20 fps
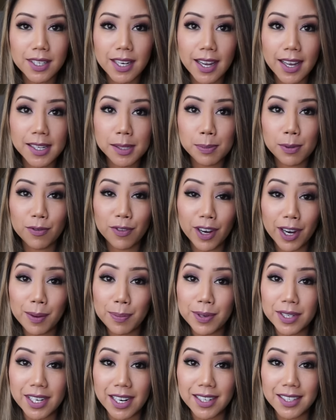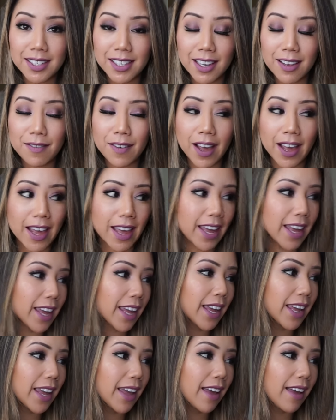Today has been very productive.
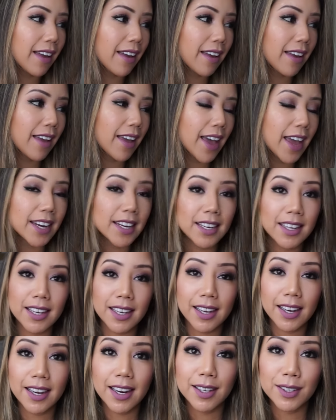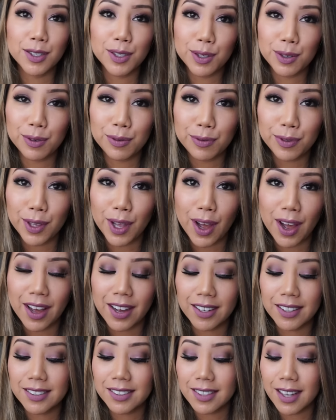I edited two
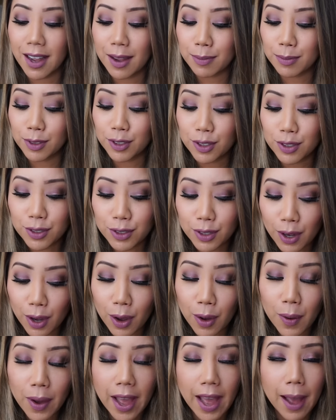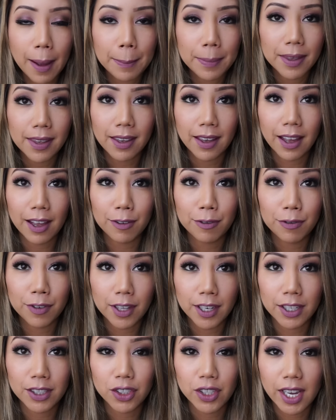vlogs. I'm so happy I
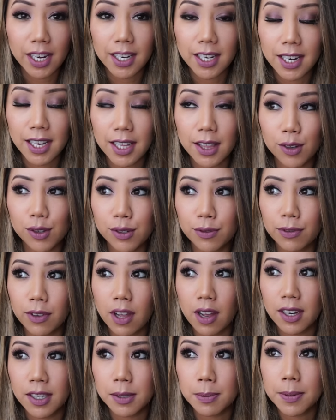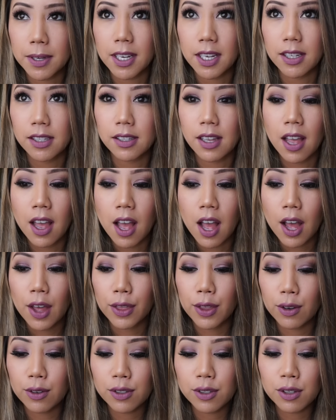finished editing those vlogs, because
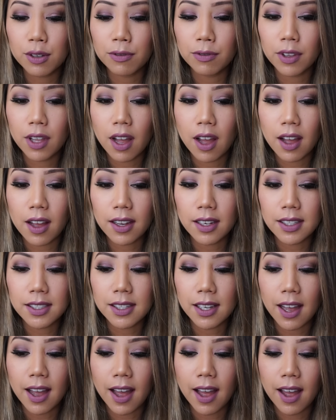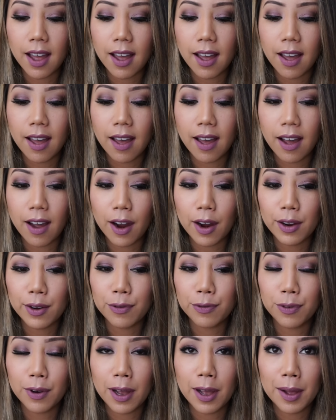those two vlogs are
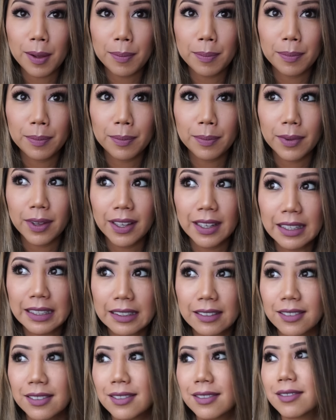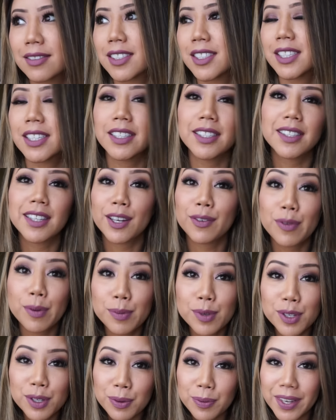from, geez, like
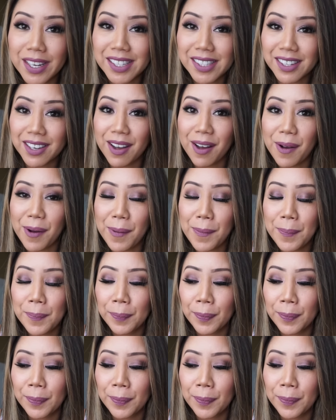from two weeks ago.